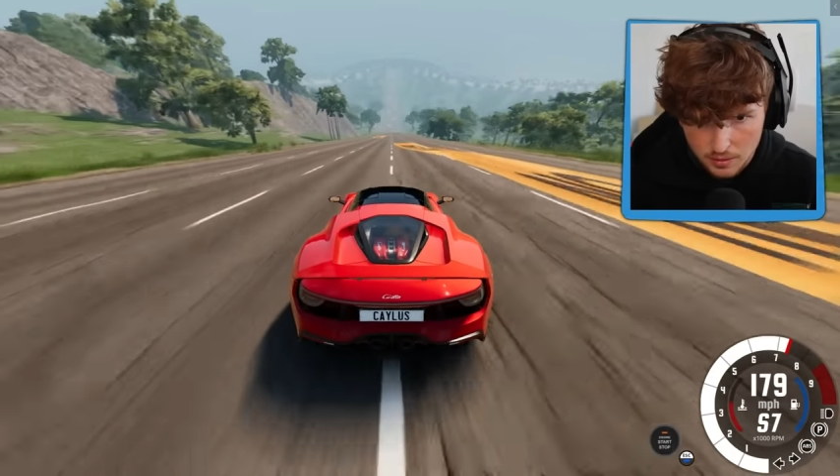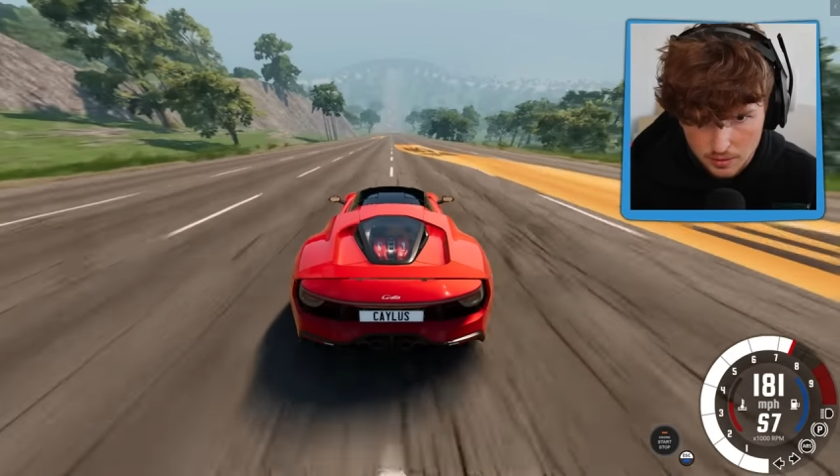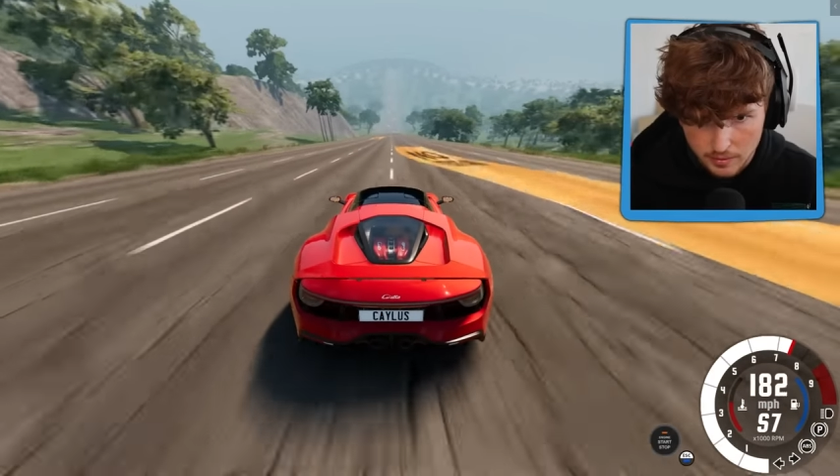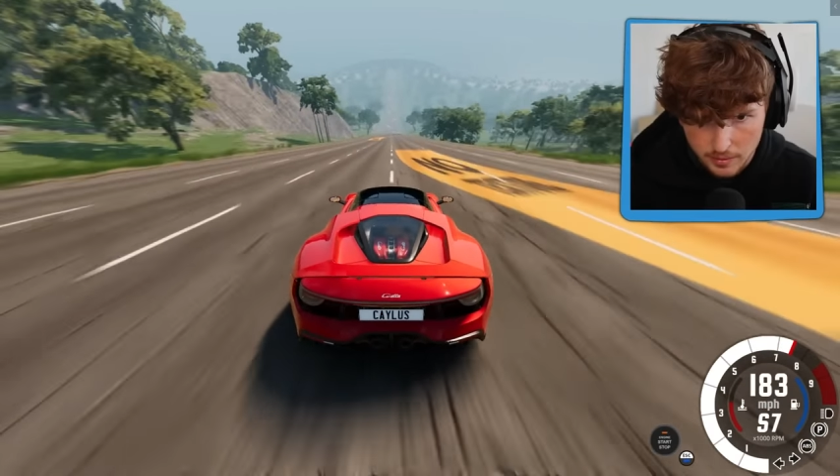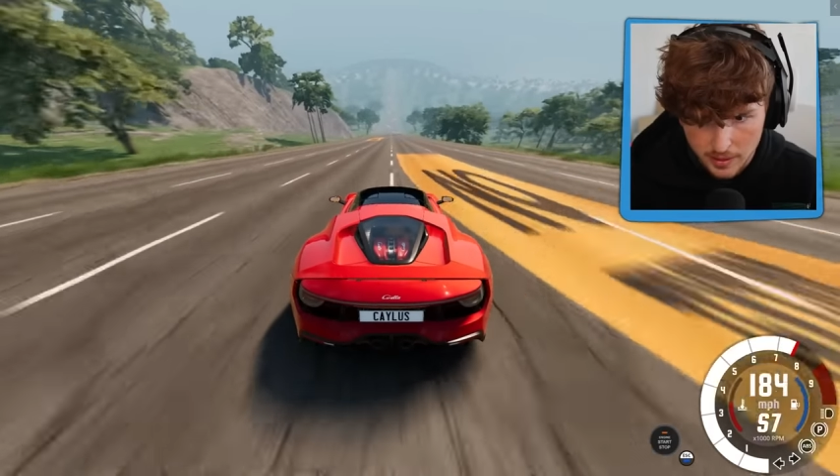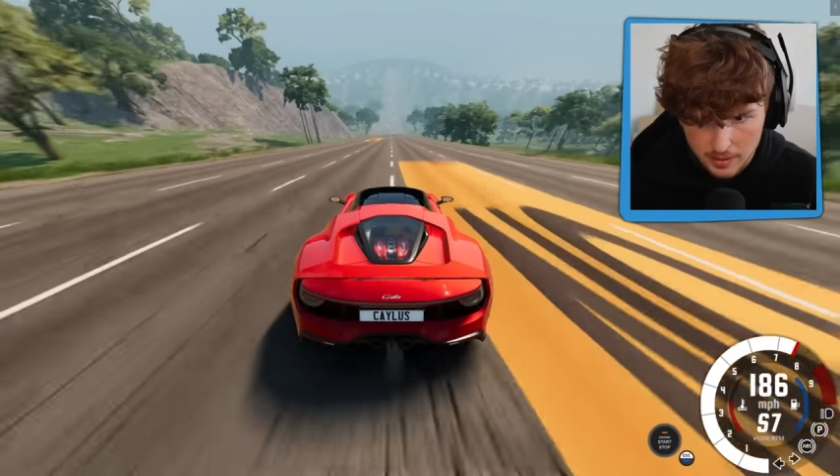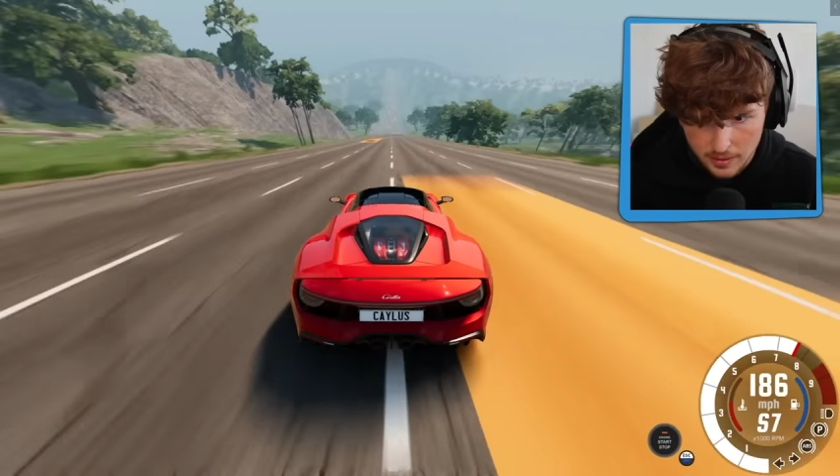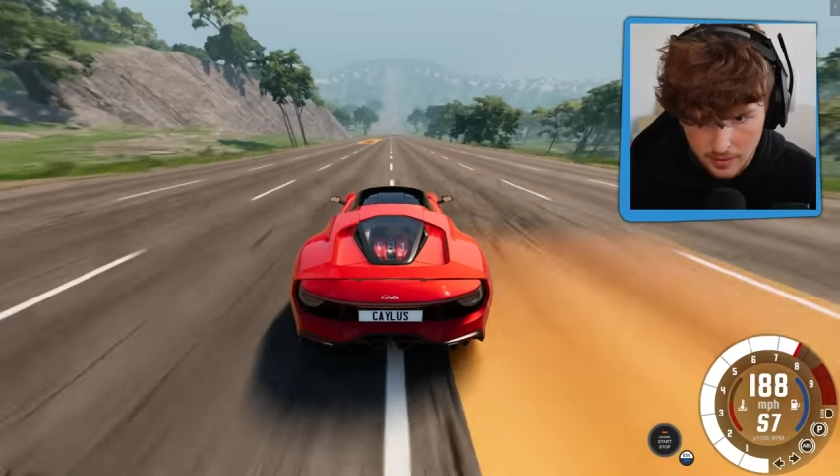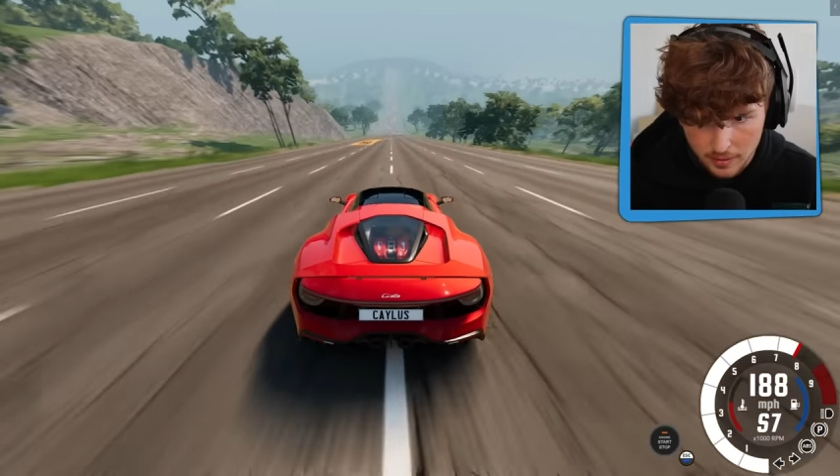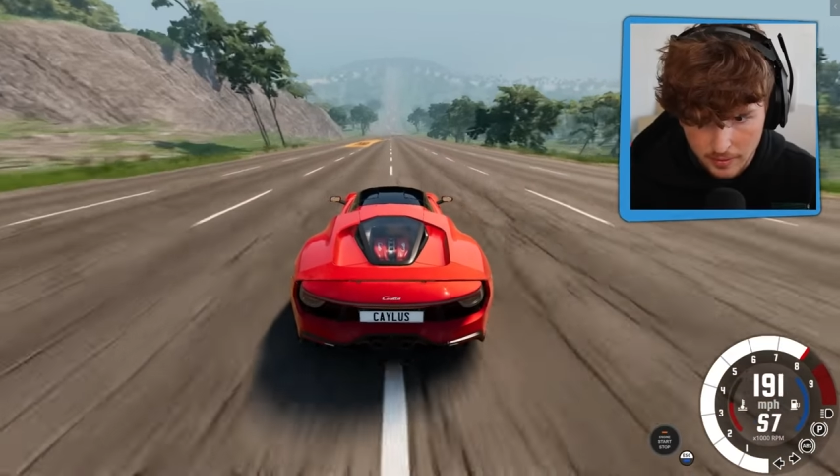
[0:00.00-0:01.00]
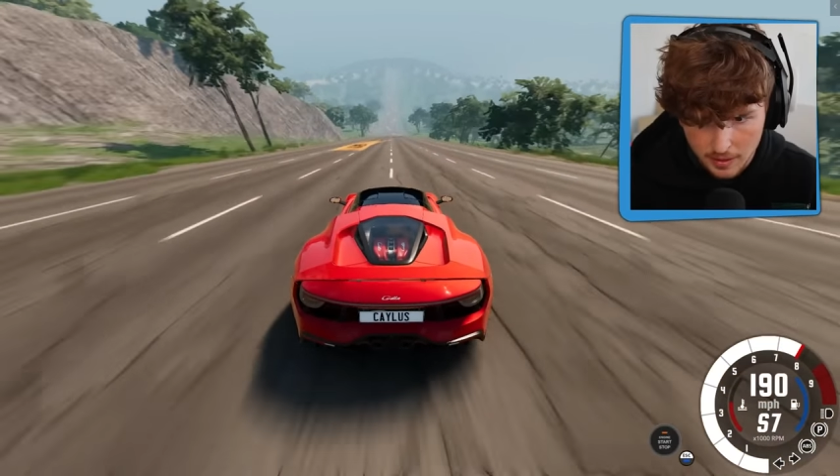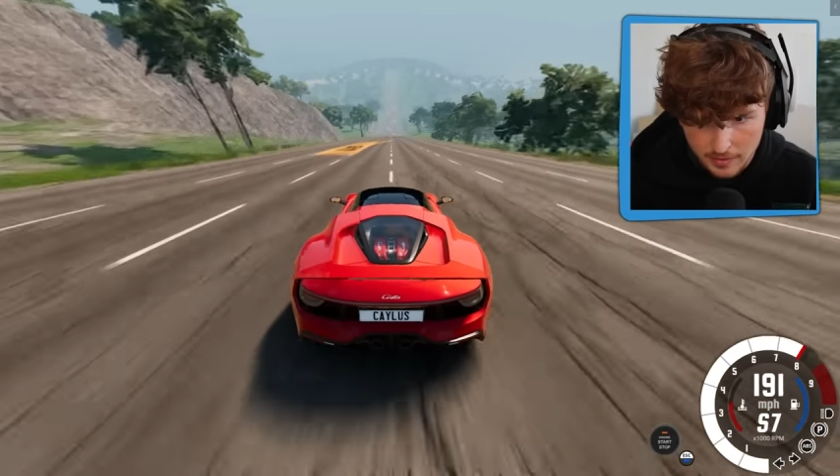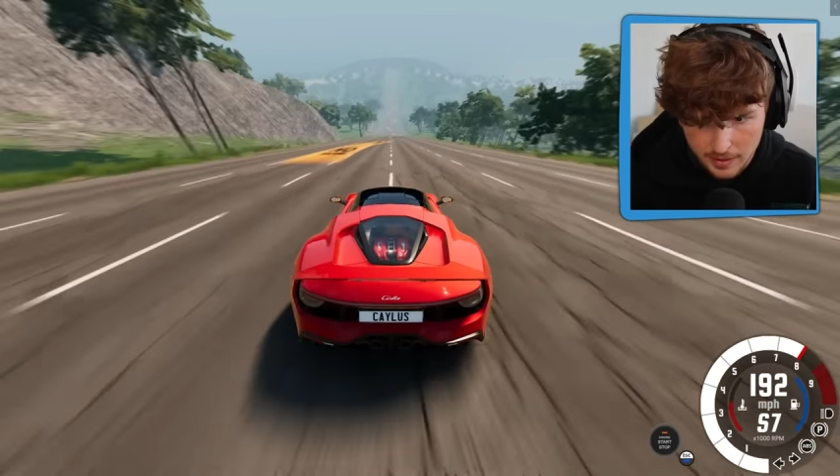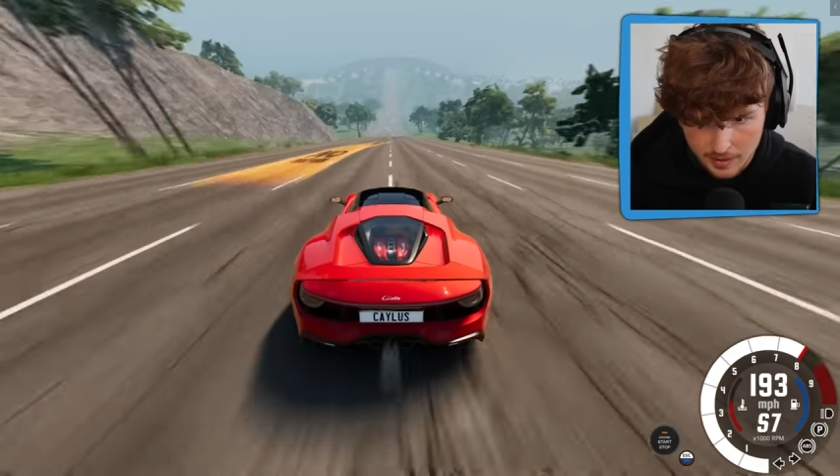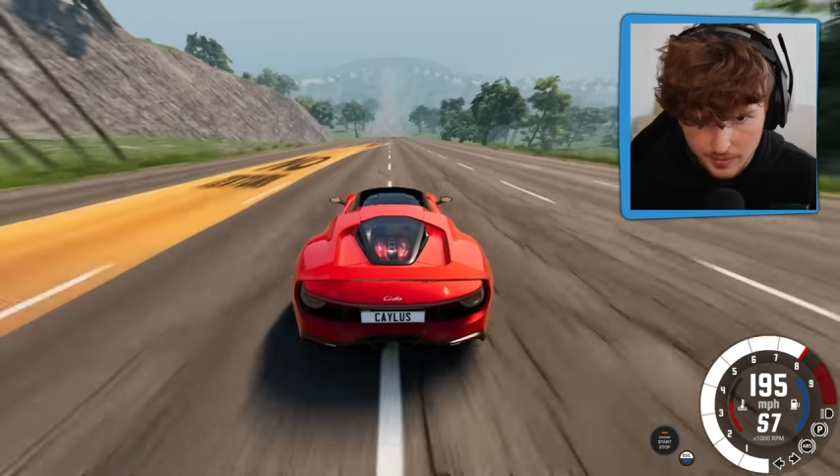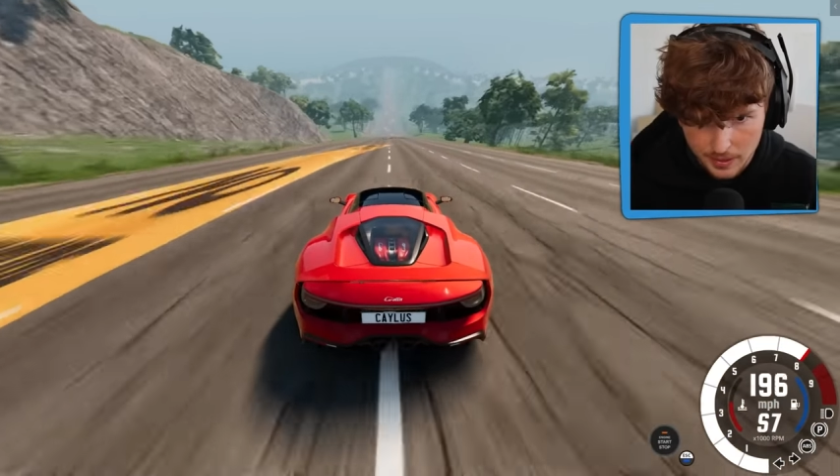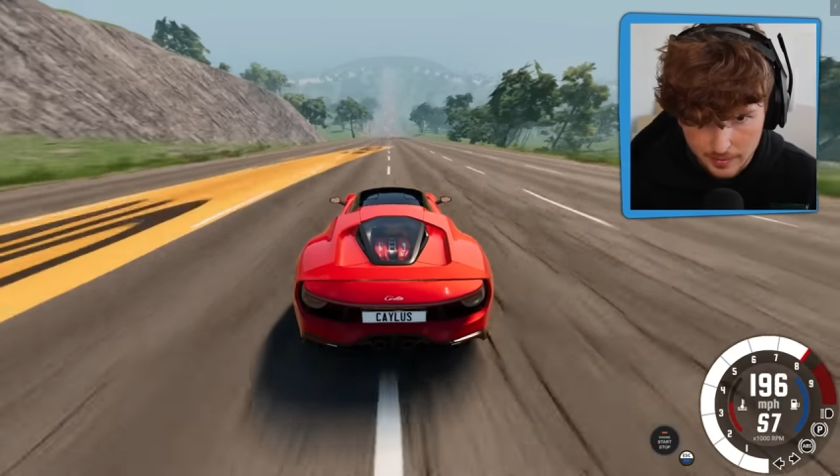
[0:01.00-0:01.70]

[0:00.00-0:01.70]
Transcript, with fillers: 200 miles an hour, come on, come on, come on,